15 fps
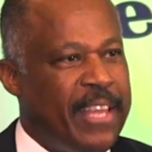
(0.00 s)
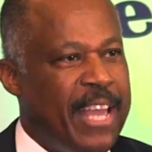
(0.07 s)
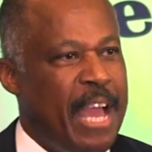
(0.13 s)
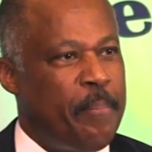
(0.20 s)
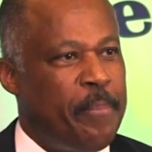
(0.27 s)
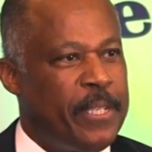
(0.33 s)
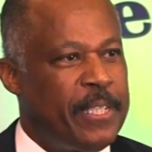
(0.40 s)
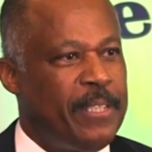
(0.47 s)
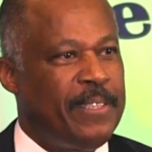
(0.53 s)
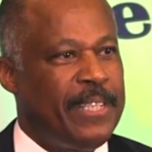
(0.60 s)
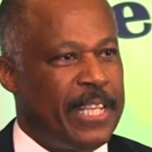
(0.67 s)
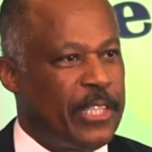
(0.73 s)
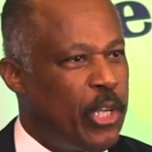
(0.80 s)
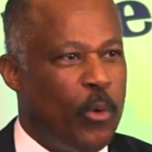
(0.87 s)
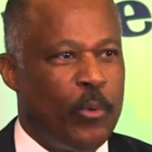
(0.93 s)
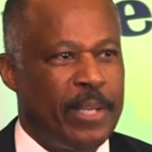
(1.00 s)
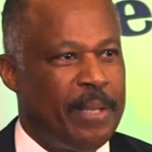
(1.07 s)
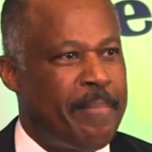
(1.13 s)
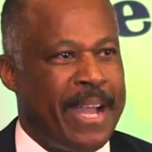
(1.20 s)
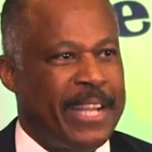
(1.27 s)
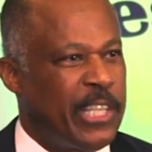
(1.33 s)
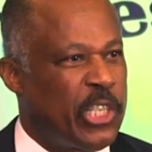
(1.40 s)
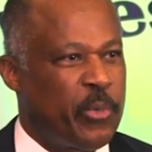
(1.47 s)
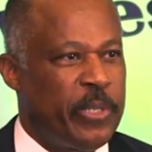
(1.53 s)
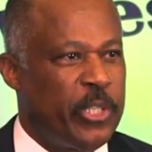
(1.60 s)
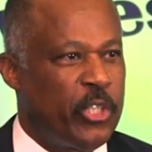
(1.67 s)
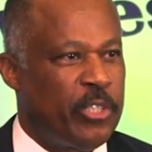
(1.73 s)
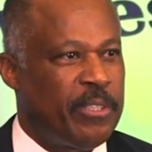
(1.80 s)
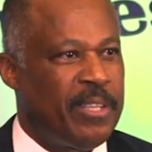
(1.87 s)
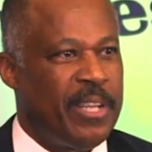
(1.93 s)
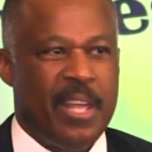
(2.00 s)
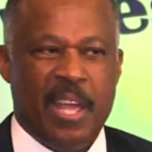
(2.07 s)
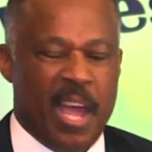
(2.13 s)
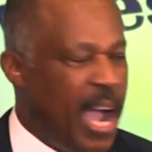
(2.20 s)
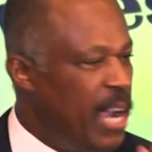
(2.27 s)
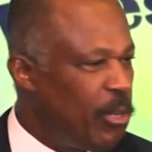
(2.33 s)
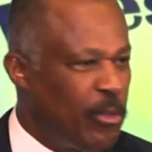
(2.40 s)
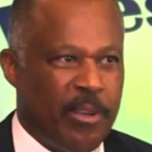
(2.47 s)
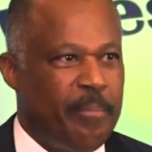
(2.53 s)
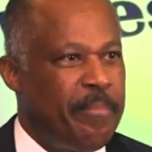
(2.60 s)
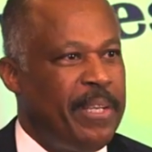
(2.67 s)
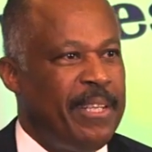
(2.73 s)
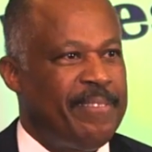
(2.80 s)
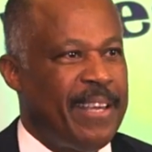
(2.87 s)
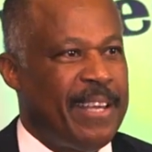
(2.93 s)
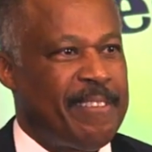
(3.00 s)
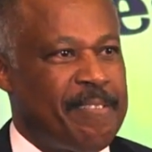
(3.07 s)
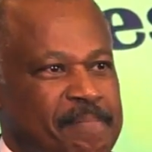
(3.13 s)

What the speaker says: capital that's holding back this region. I do not believe that.